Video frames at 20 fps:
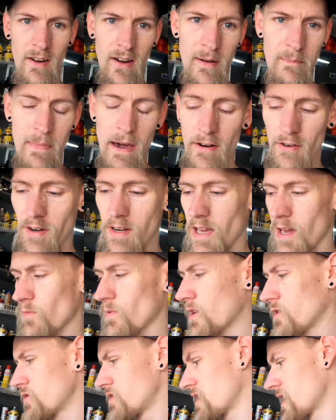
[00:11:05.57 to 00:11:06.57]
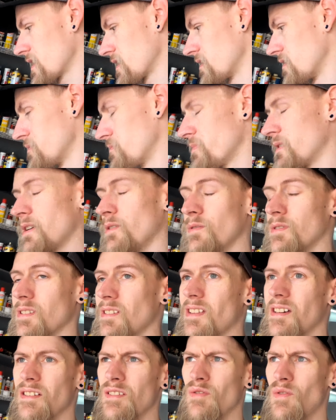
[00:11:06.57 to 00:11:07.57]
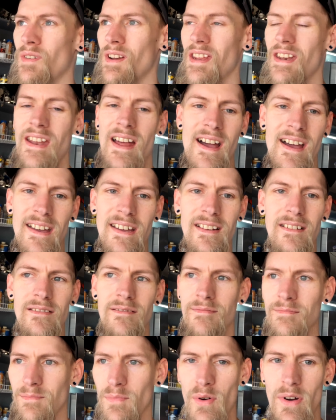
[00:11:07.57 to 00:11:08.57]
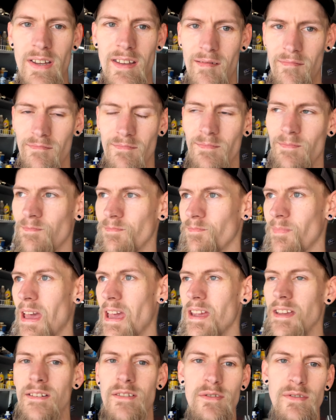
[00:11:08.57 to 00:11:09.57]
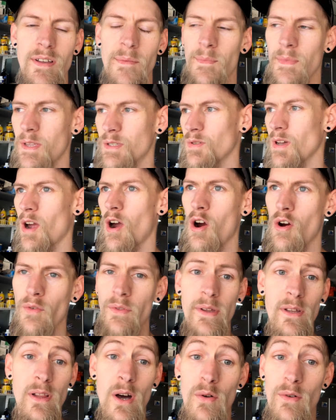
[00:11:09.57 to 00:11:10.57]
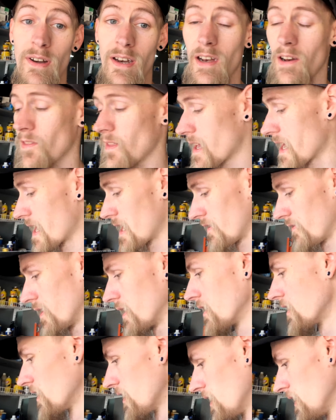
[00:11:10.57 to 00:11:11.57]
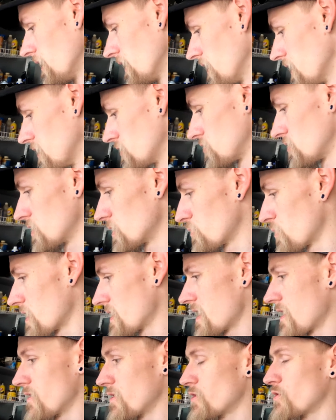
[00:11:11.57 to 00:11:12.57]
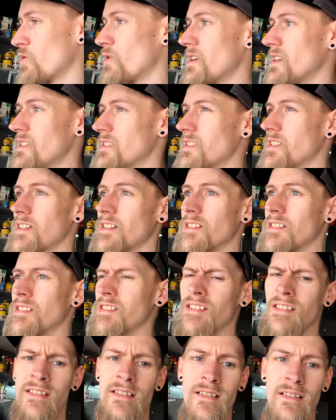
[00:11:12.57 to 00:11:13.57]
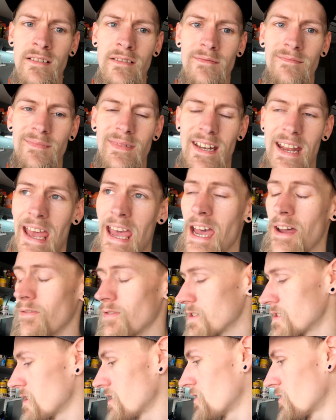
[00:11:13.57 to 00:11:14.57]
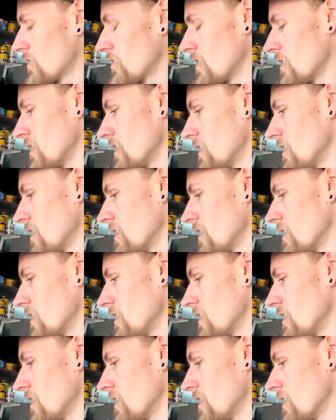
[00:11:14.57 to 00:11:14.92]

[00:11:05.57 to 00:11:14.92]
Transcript: Alright, battery dive I was checking, but it was at like 29.8 or something, so I hardly lowered anything out of it. So I just brought it down to 26.5 or so.